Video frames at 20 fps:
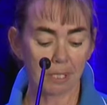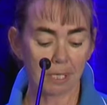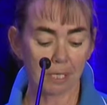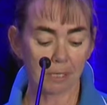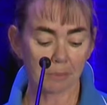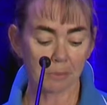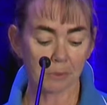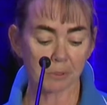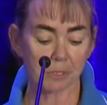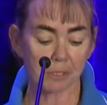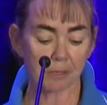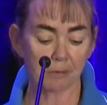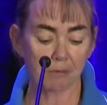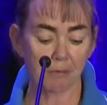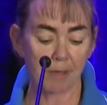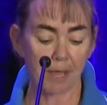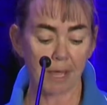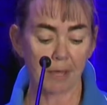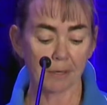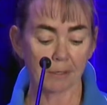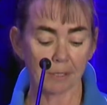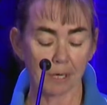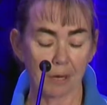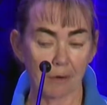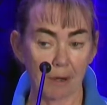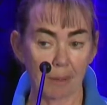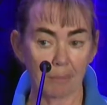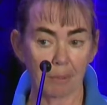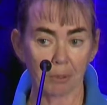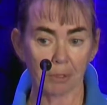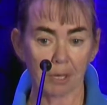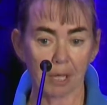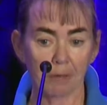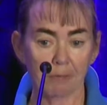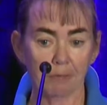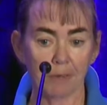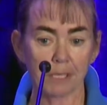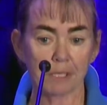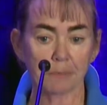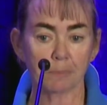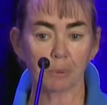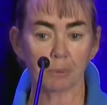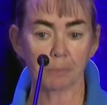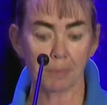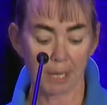animals that are found are up on our Facebook